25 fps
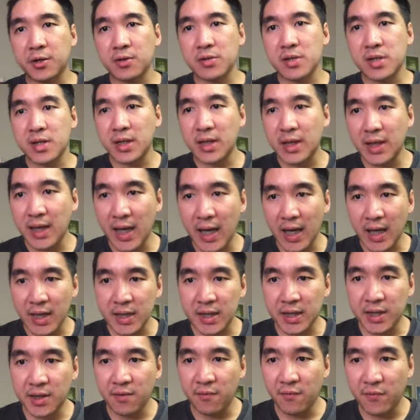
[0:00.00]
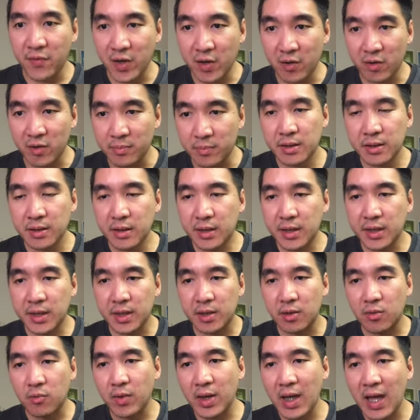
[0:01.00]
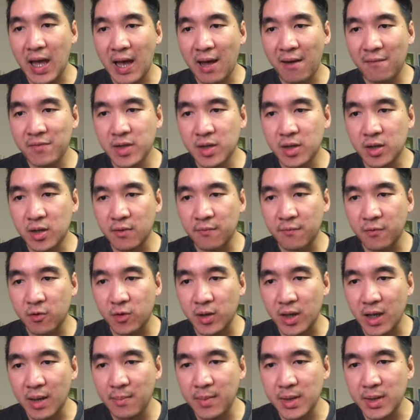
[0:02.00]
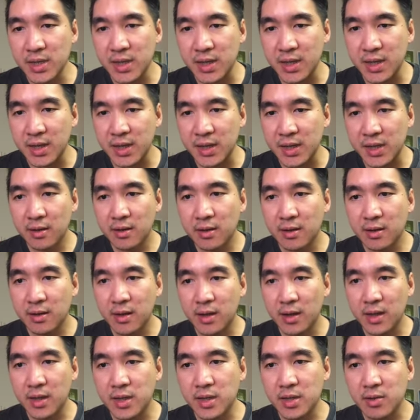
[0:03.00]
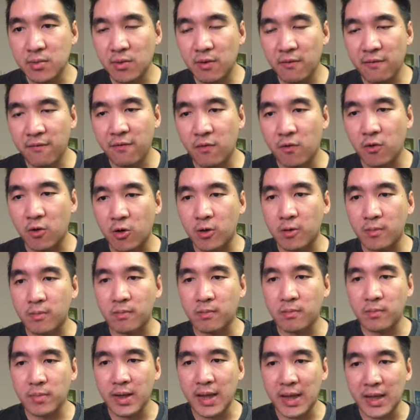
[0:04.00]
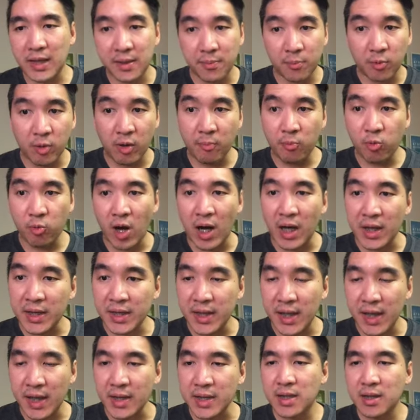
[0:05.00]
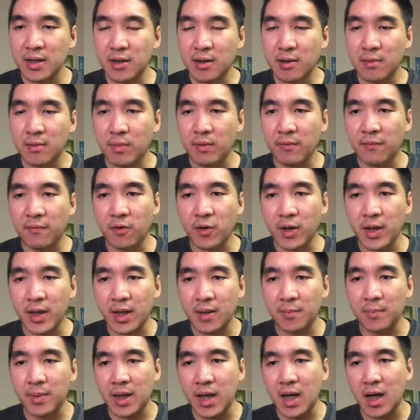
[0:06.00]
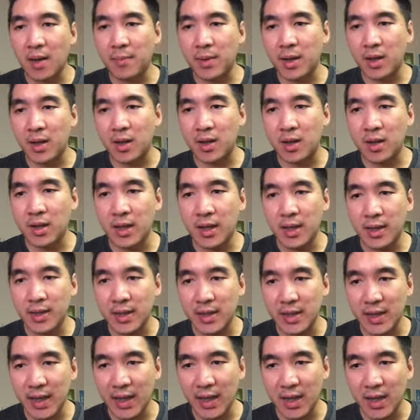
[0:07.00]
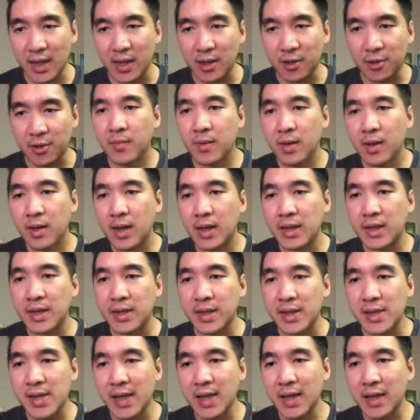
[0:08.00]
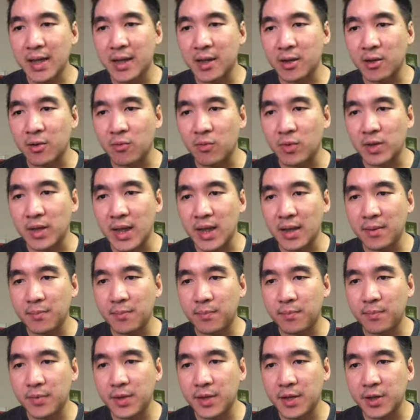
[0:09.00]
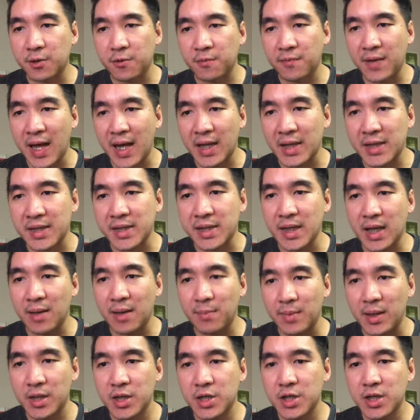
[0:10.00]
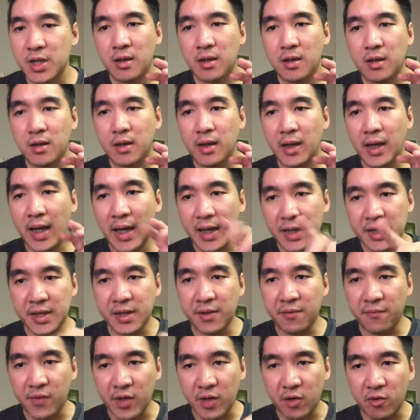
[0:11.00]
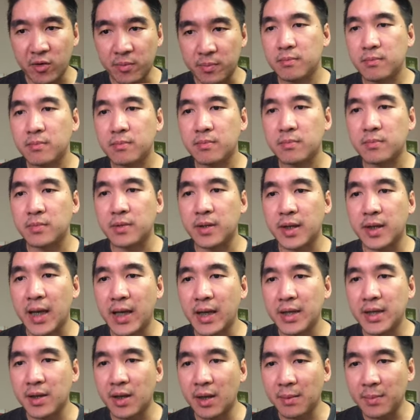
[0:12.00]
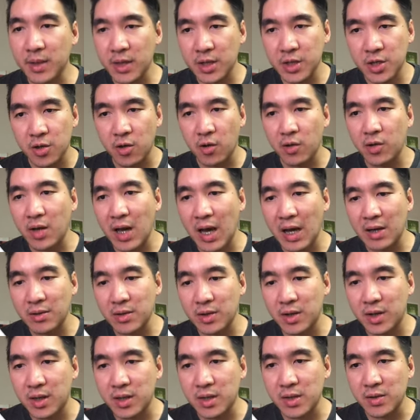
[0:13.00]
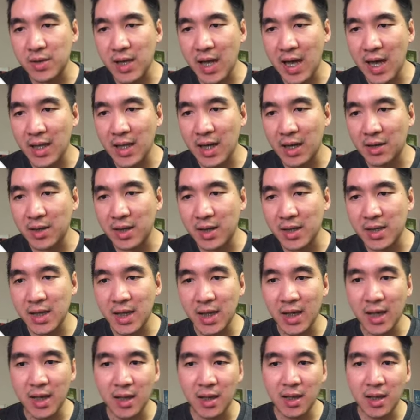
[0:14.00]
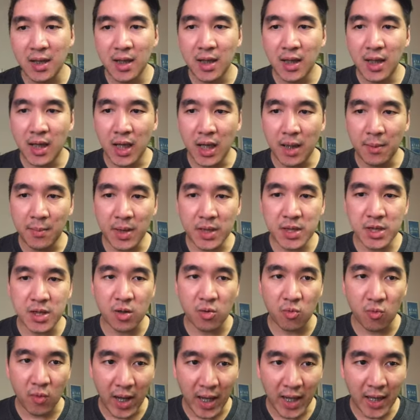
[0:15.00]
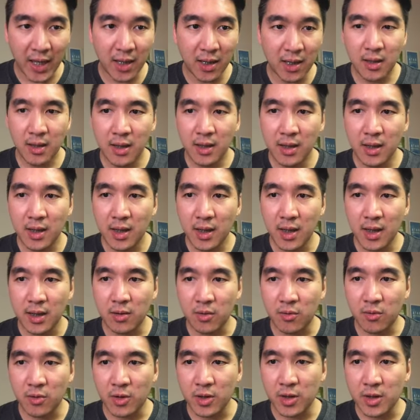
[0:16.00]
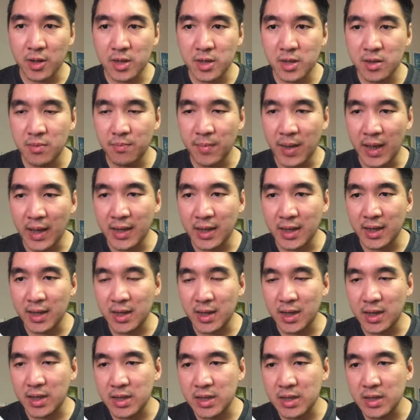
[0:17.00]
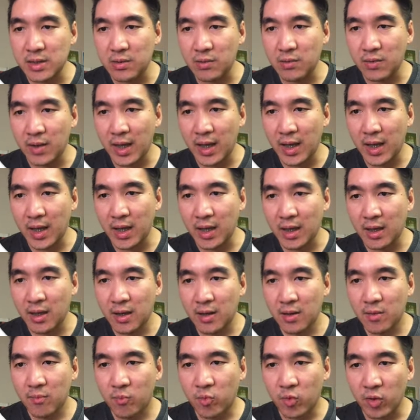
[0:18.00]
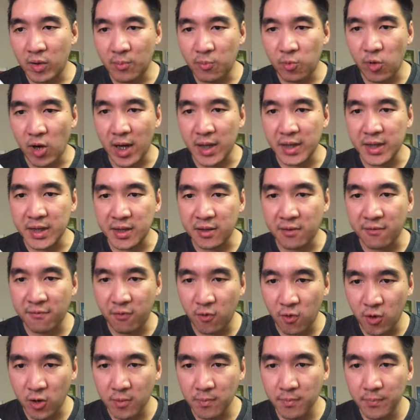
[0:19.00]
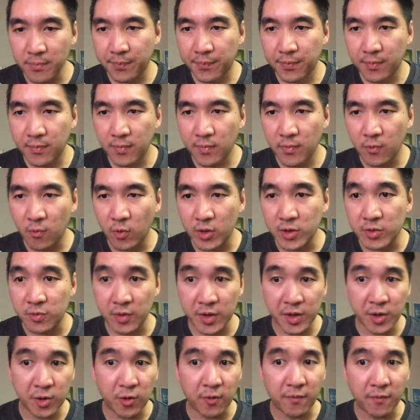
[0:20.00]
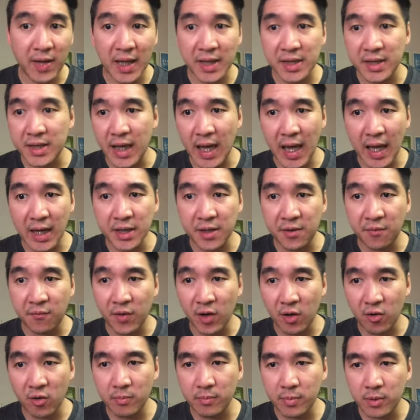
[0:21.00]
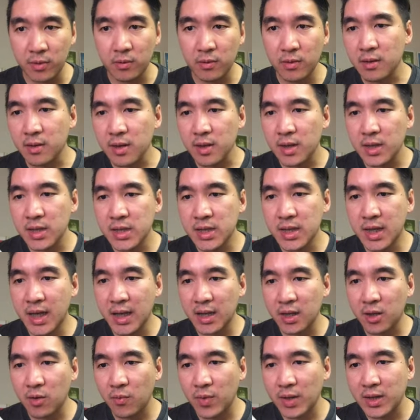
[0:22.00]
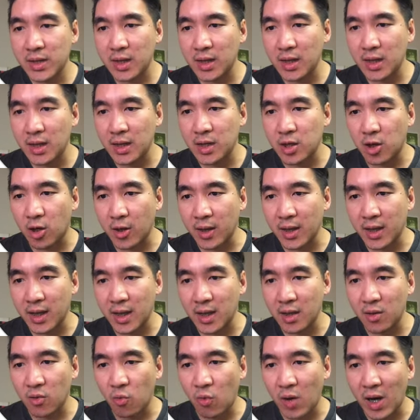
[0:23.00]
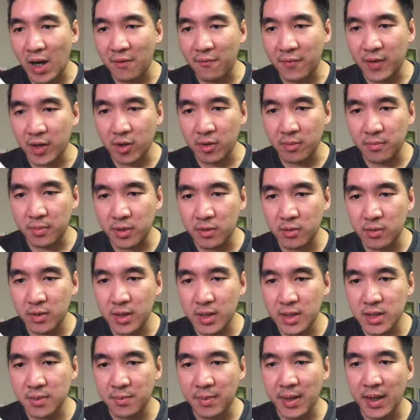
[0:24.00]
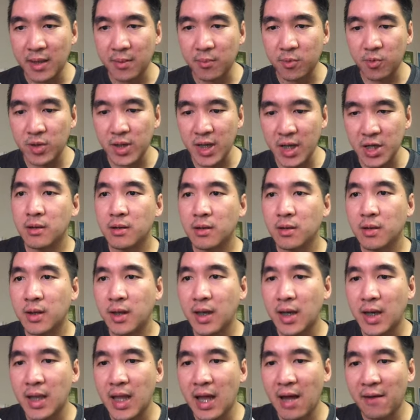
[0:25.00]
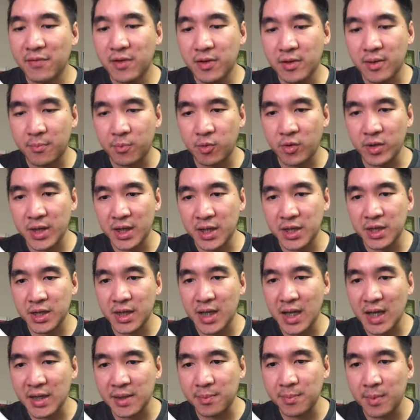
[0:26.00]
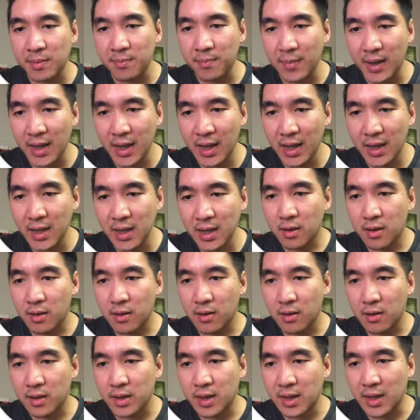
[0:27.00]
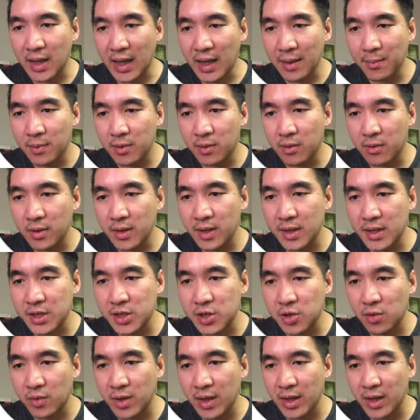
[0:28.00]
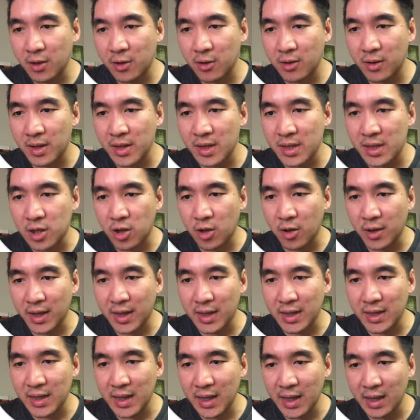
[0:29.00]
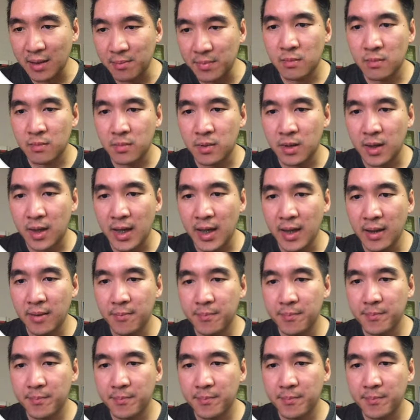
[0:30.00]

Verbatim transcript: to the x variable. So we have to convert images into a form that is pre-processed before it can become a data here. So the data here will then serve as the image x variable. Okay, so I'm going to show you how you could do that, how you could take an image array in order to make it into a pre-processed form, which would serve as the x variable, together with the target y variable to make a prediction. And after the prediction has been made, the label is shown here in the target names, okay?